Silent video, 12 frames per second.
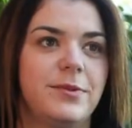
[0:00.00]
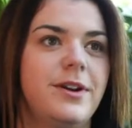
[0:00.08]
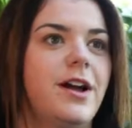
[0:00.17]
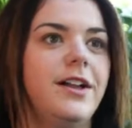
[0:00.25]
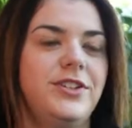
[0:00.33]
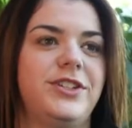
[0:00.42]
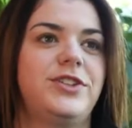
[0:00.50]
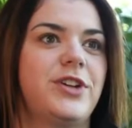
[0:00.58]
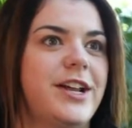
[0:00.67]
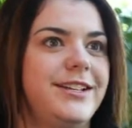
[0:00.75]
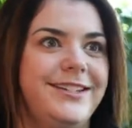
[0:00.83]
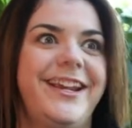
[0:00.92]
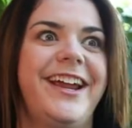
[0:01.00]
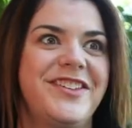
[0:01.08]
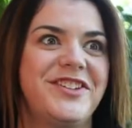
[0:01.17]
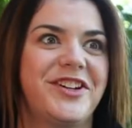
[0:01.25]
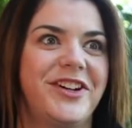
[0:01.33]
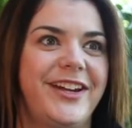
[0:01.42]
We're not just trying to stay in the
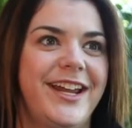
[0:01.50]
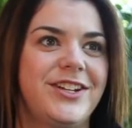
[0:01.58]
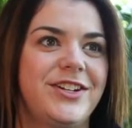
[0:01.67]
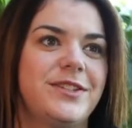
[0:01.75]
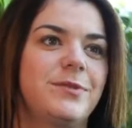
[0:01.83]
dark ages.